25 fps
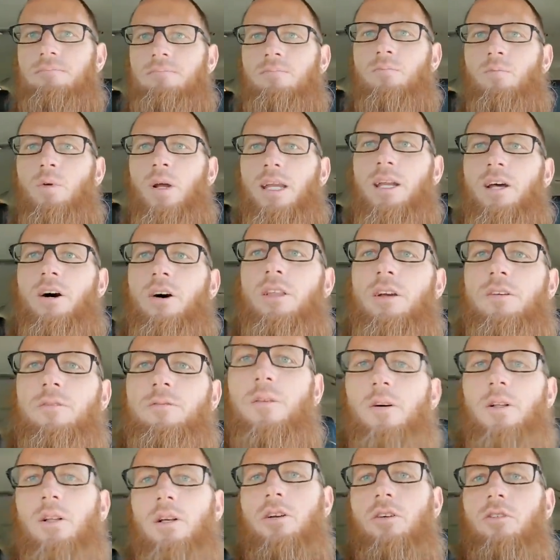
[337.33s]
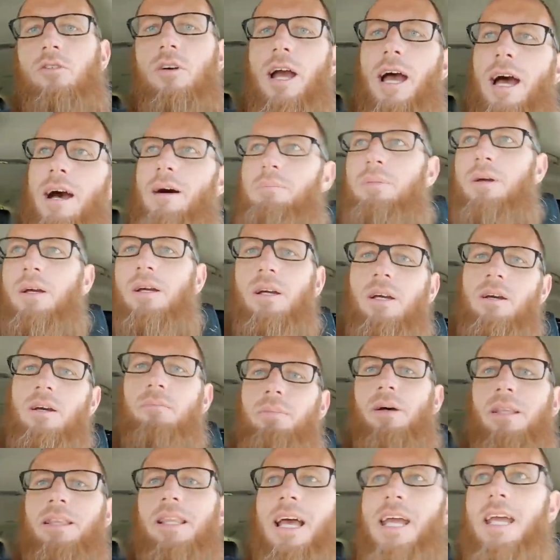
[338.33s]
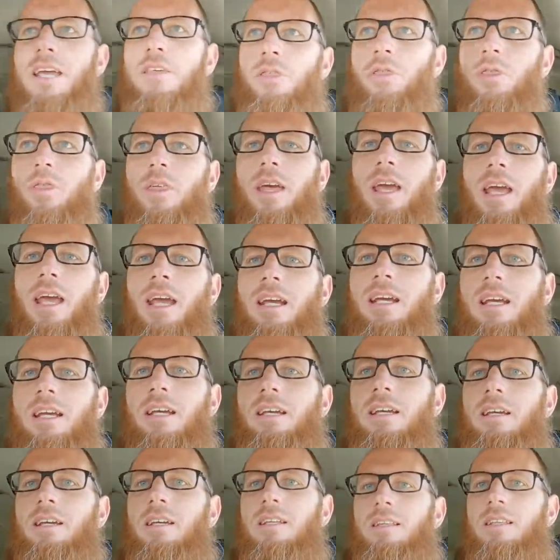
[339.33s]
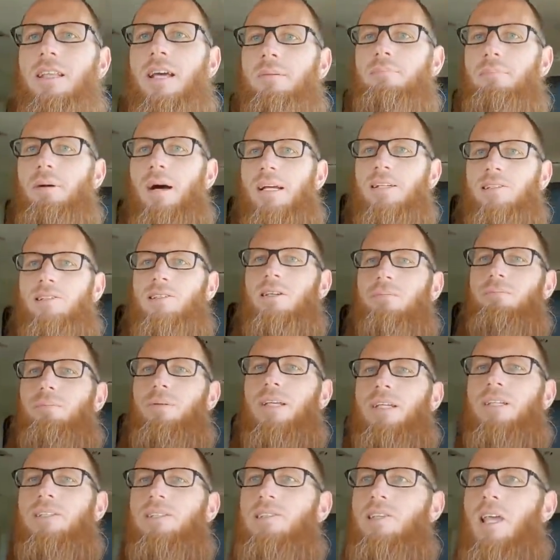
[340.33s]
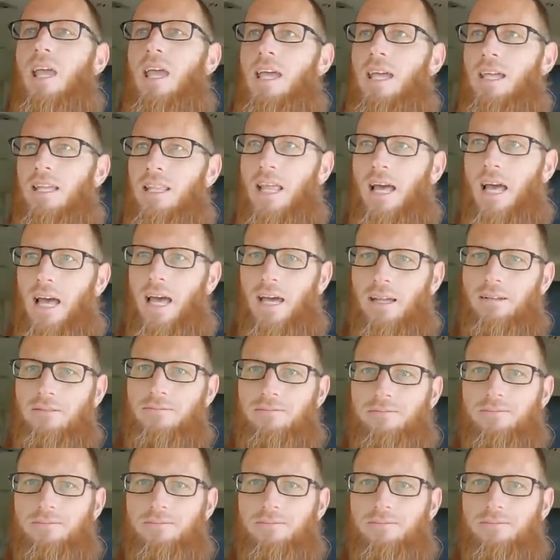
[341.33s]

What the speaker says: We know they're full of crap. But they think that by simply saying that,